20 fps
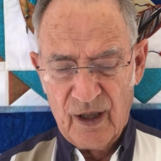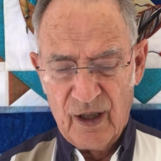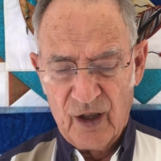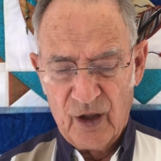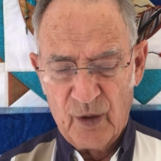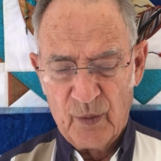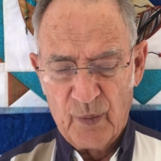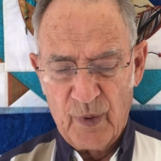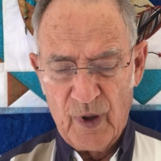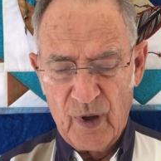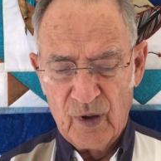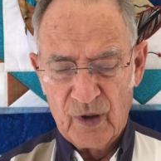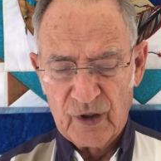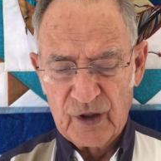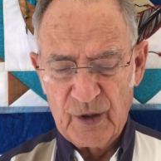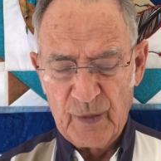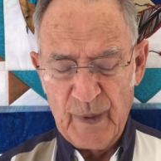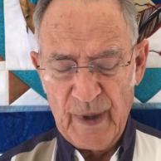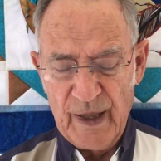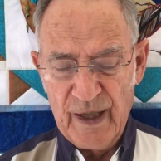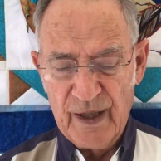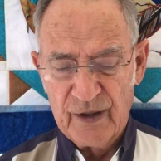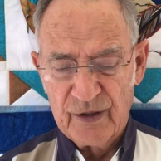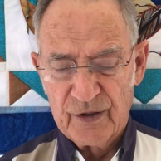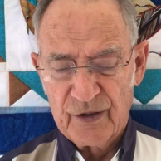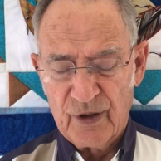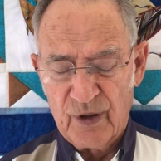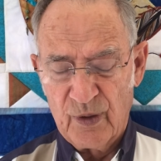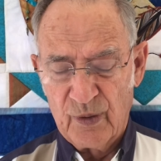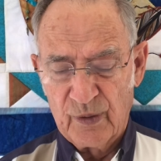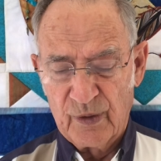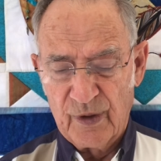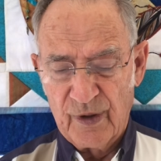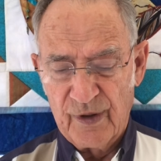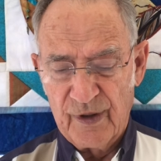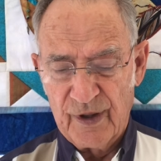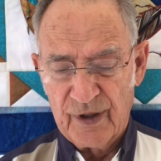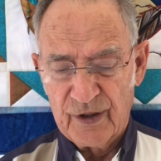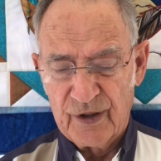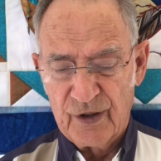And Paul expounds on
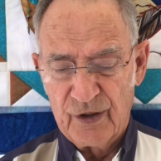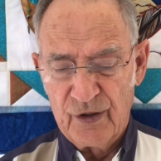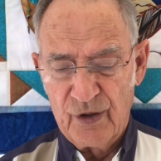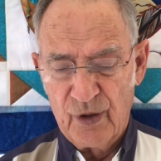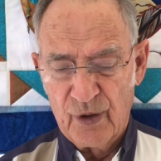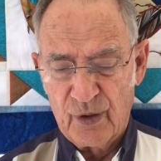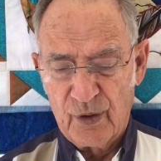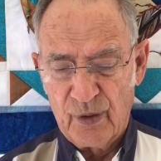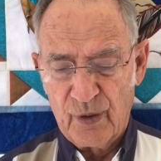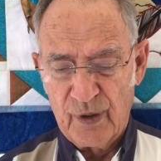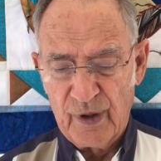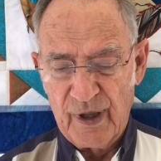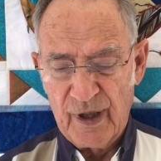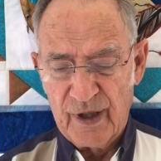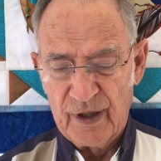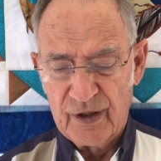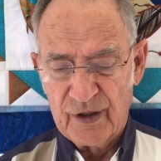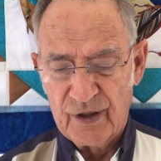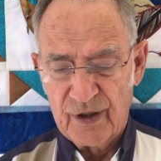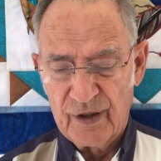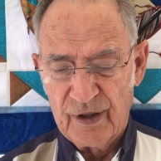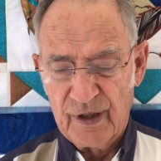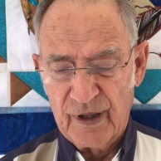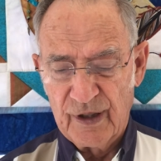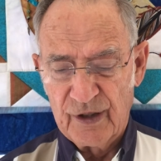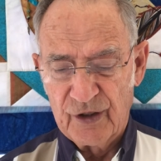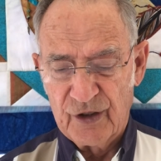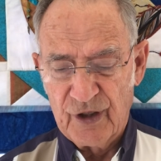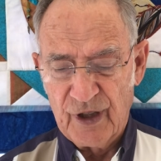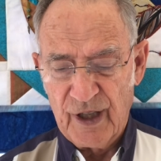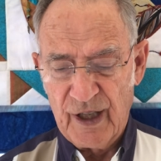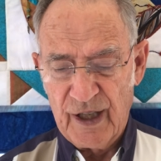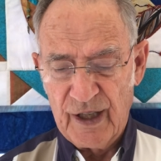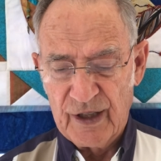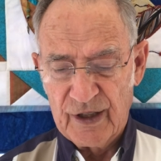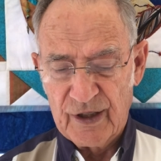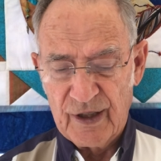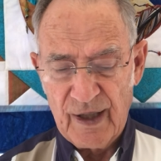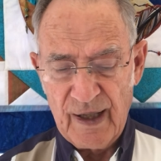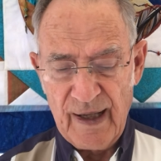this new creation and
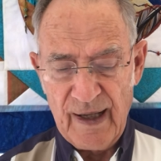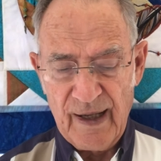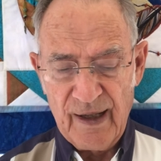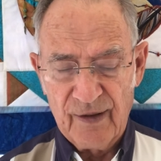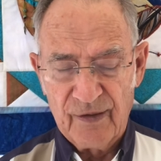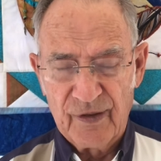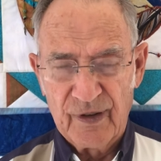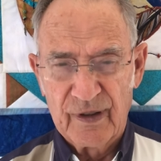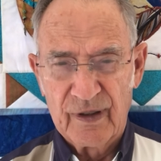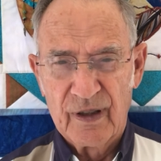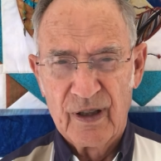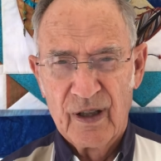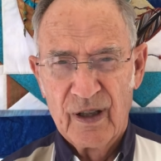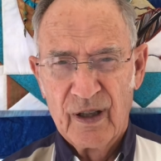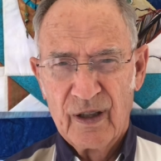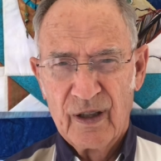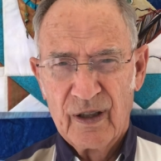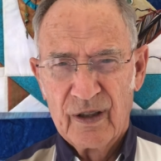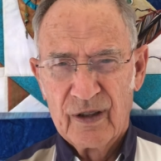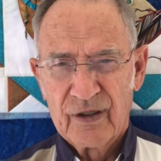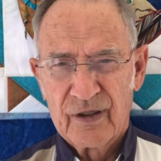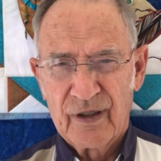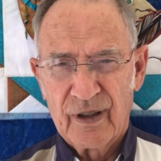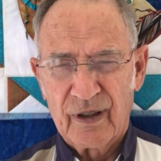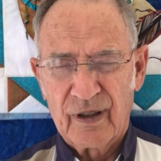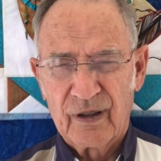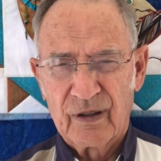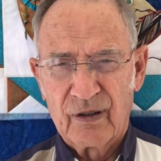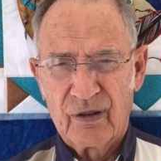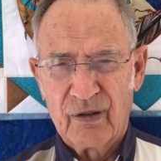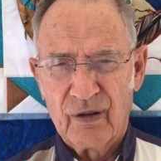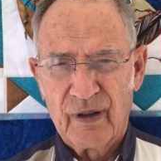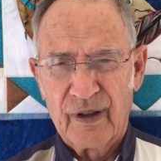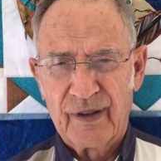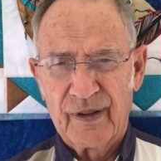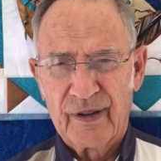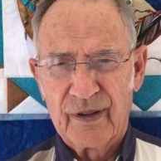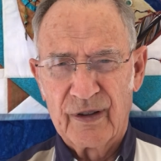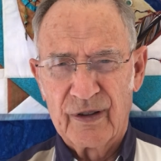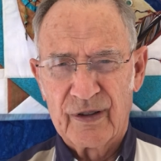changed life in 2
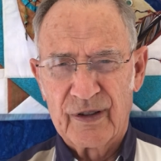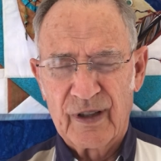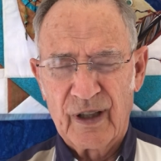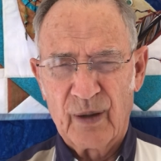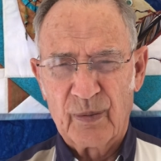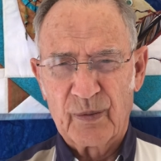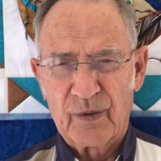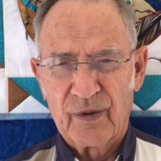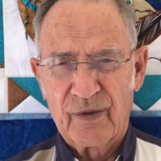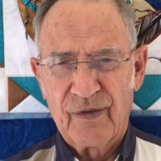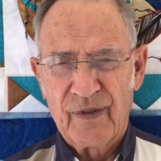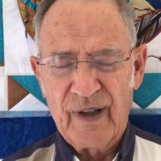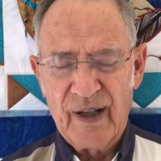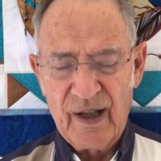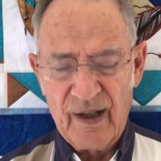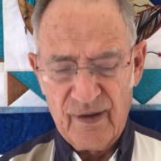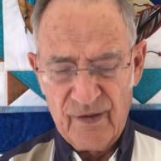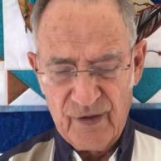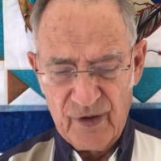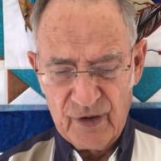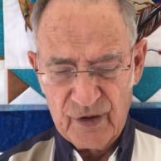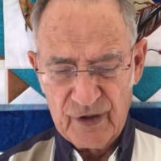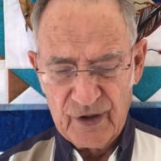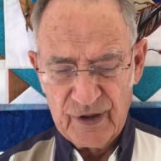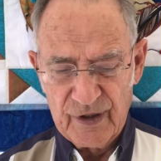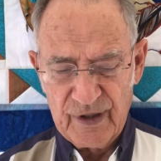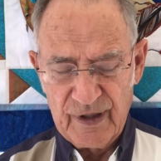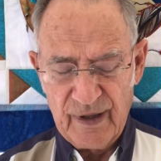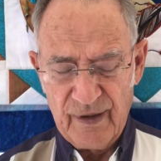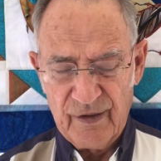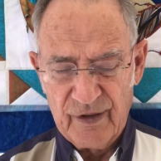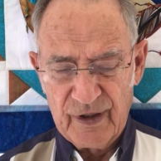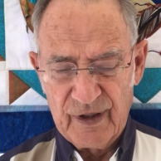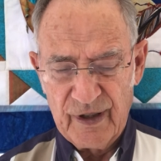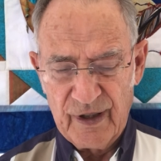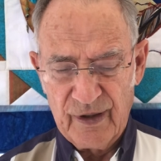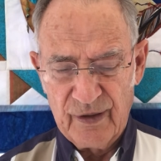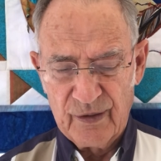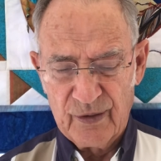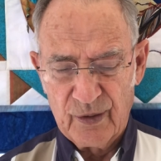Corinthians chapter 5, verses
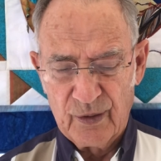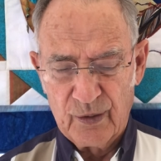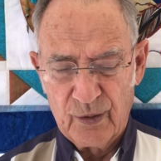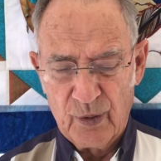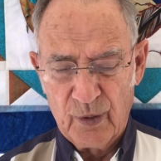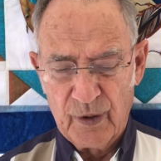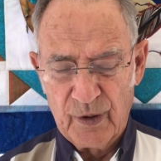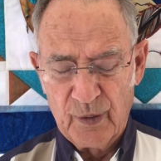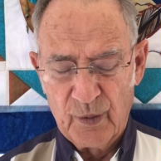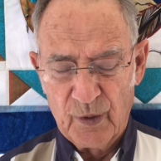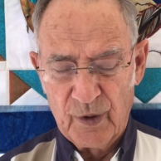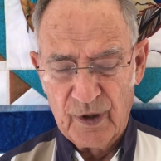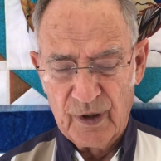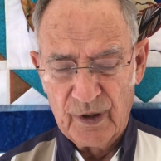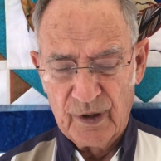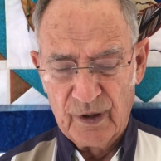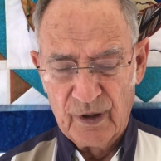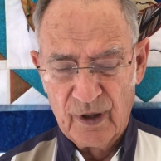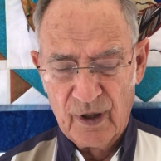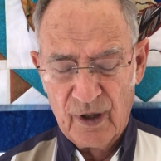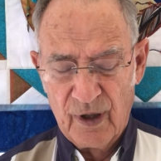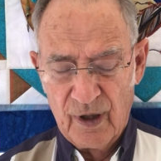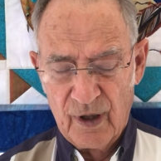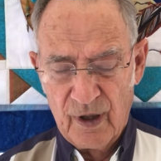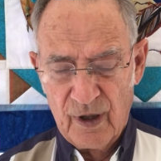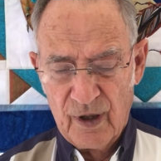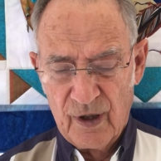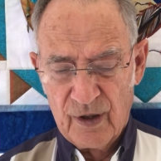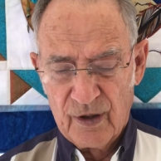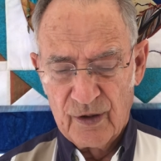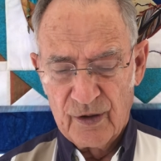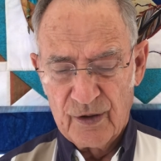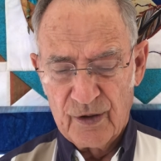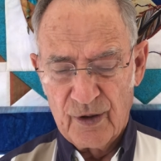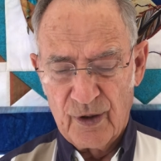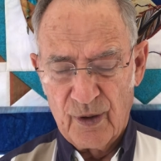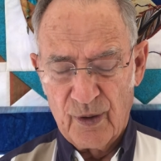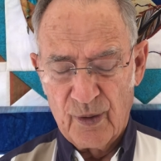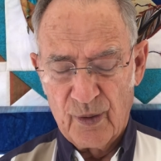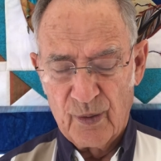17 through 21.
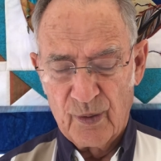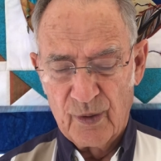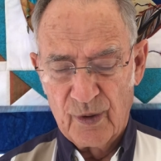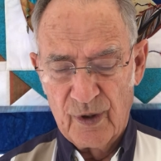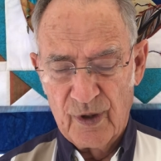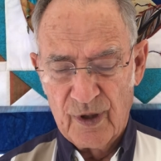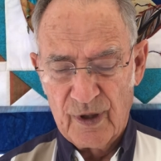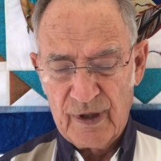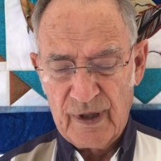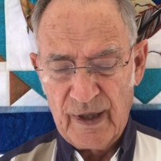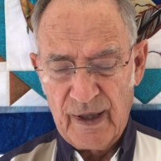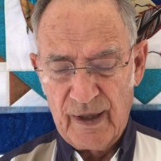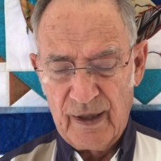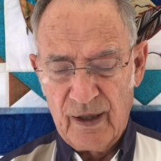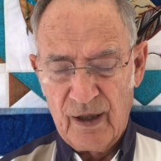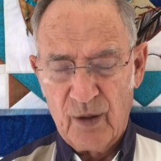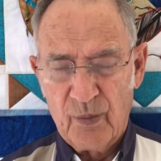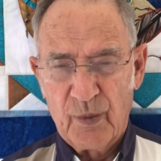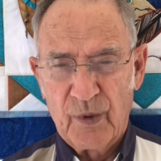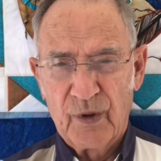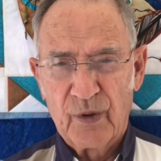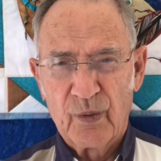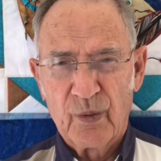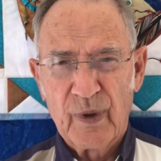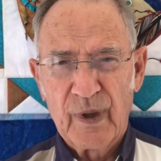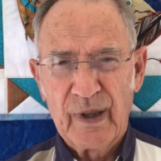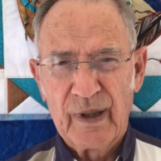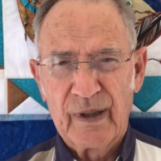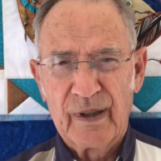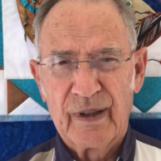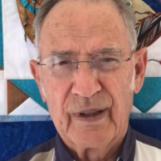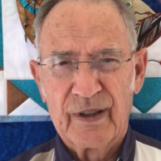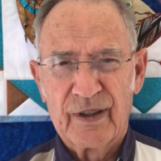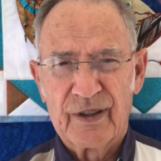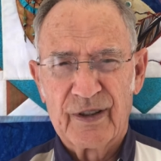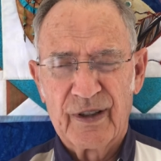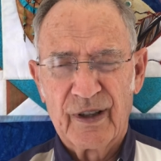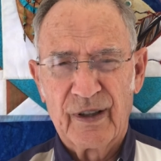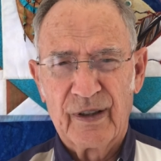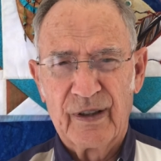So look that up and read it and
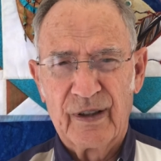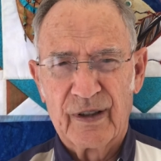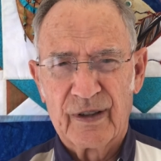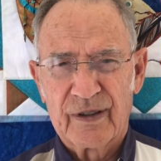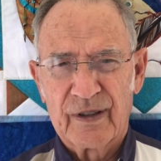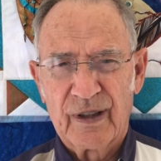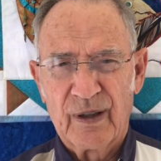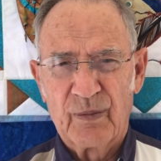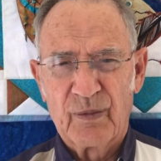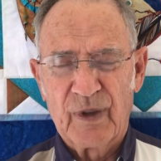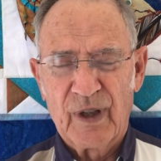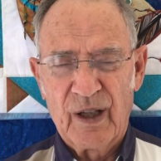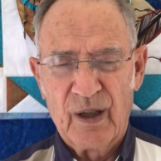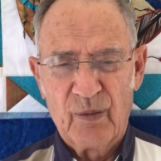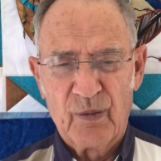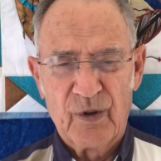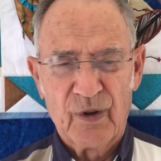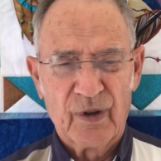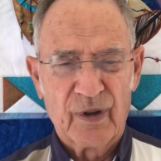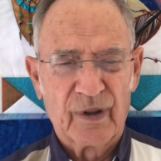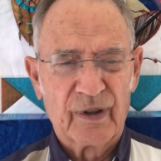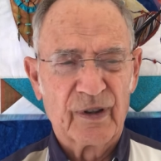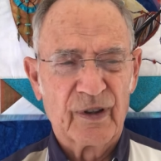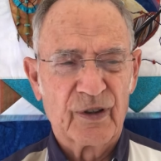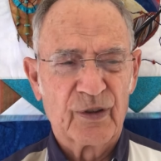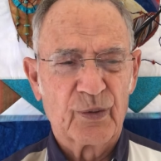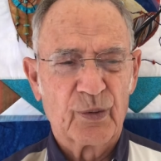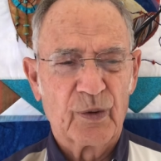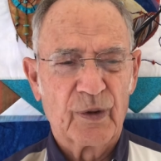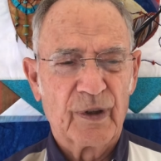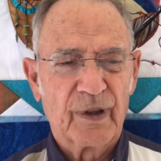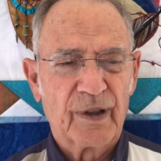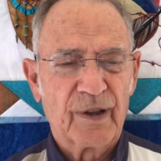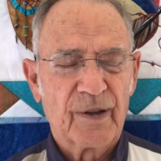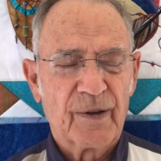study it sometime during this week.